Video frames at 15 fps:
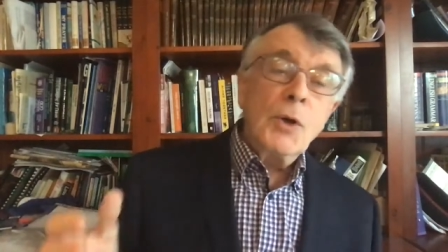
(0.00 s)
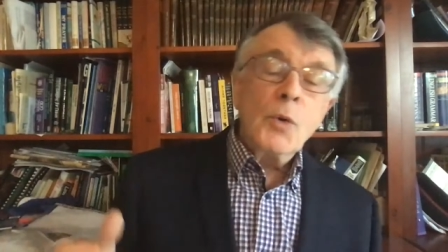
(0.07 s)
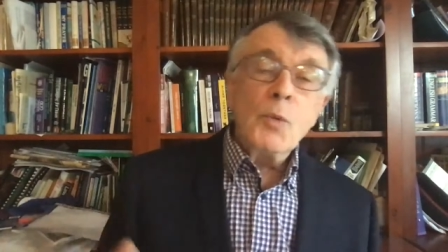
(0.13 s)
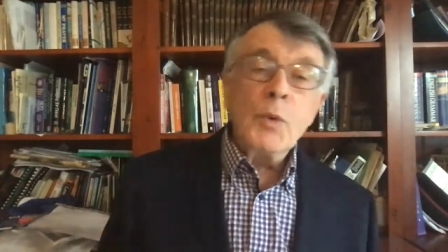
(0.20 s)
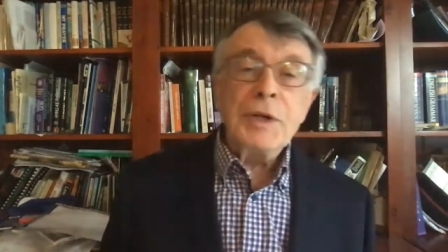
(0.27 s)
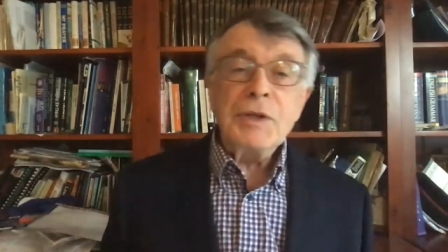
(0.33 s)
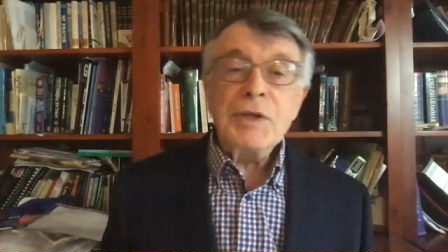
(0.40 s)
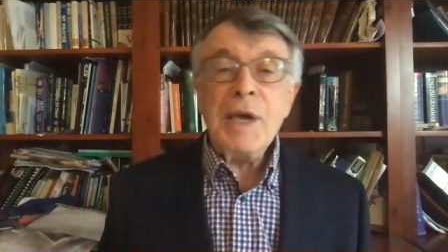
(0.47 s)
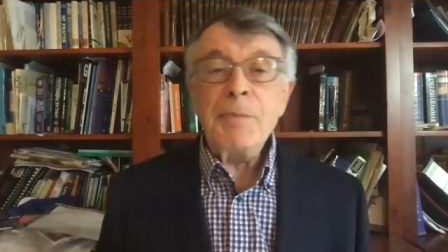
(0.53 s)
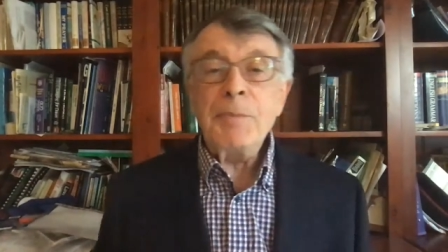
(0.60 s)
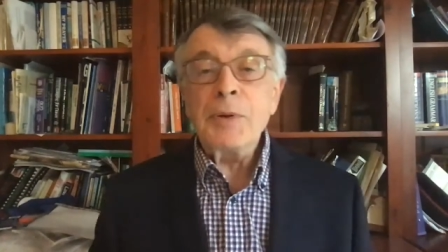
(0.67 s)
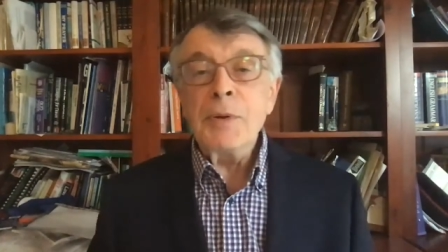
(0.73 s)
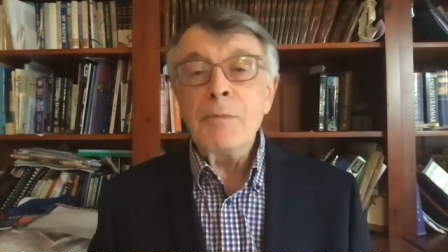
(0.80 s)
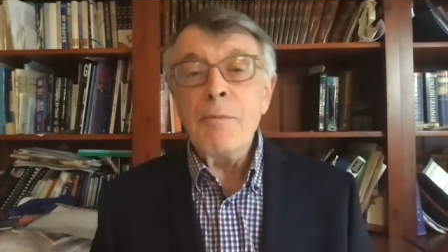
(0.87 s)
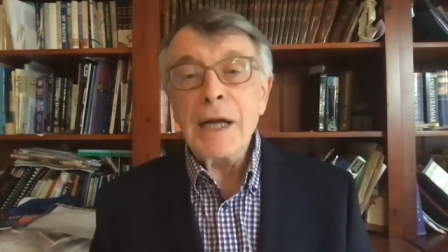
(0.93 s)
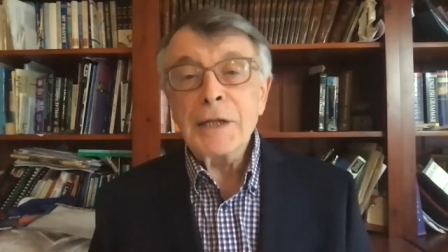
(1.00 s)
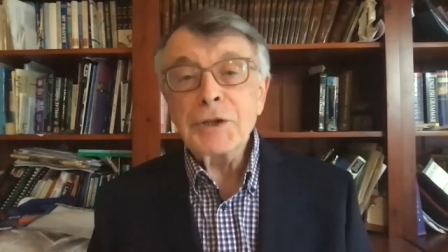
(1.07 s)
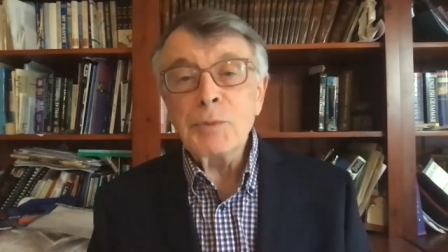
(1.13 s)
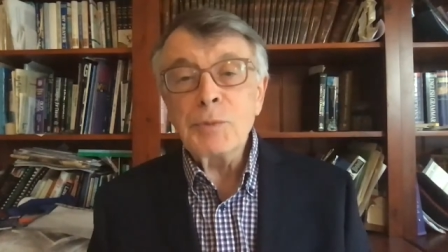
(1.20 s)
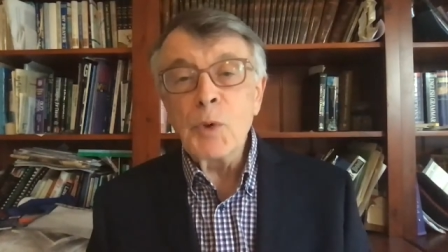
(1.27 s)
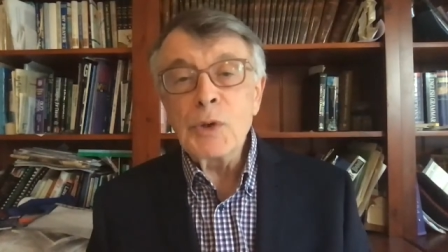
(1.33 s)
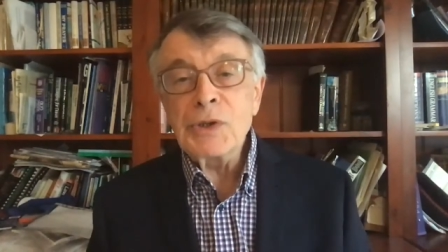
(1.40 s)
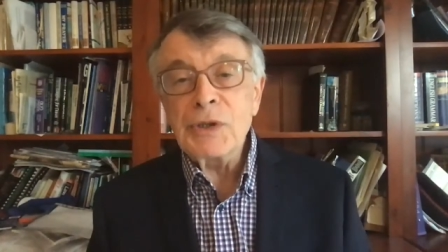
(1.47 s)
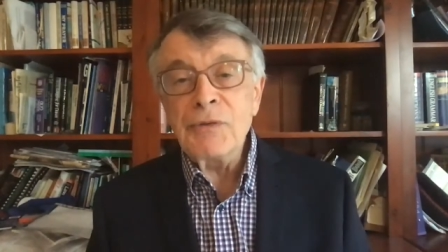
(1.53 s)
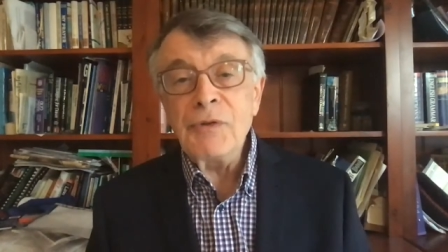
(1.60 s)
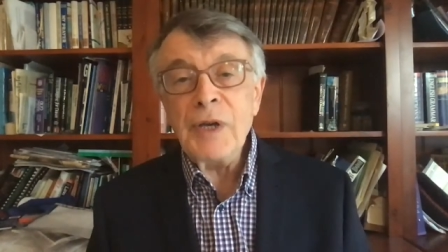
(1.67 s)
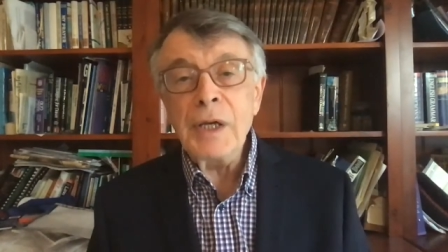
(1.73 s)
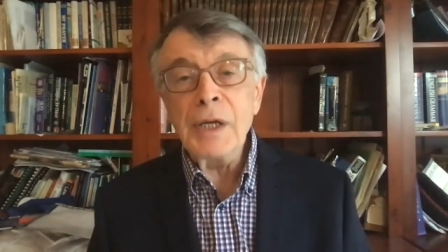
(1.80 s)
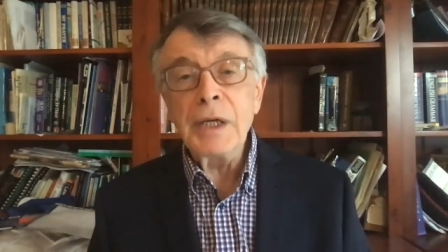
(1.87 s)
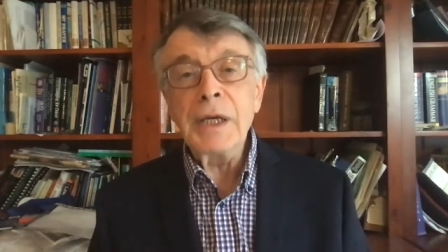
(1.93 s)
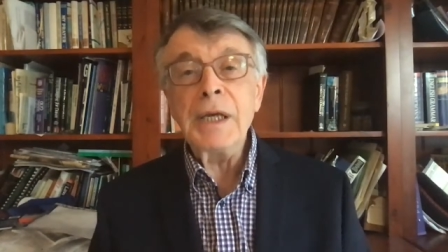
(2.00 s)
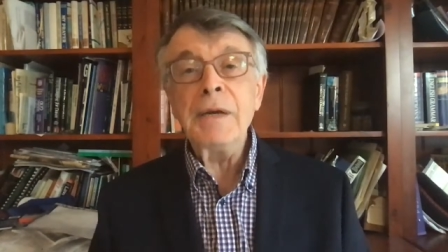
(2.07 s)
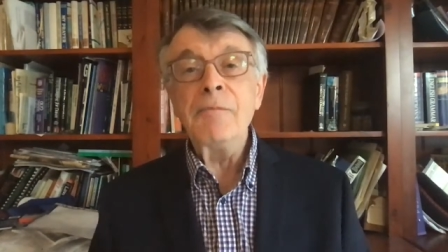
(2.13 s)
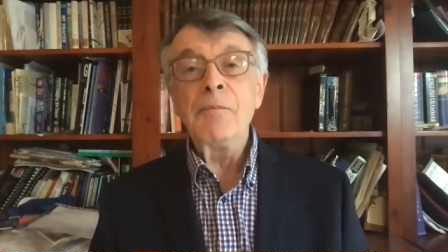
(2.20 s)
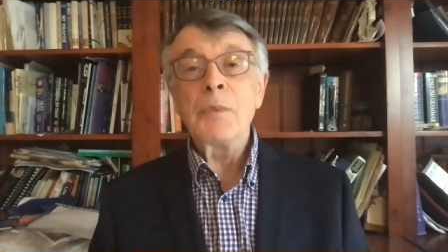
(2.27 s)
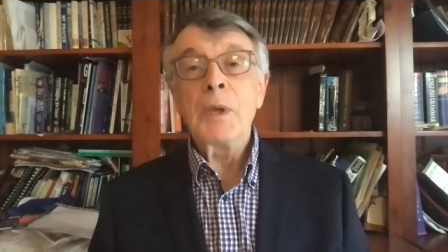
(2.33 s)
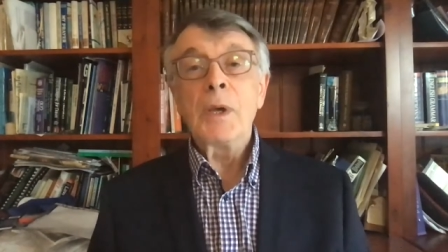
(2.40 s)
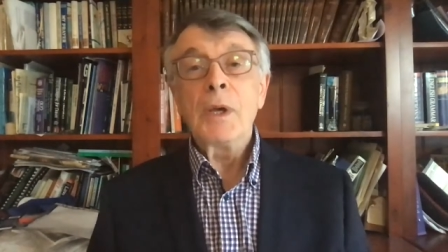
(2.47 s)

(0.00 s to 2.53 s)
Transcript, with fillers: we tip much more severely,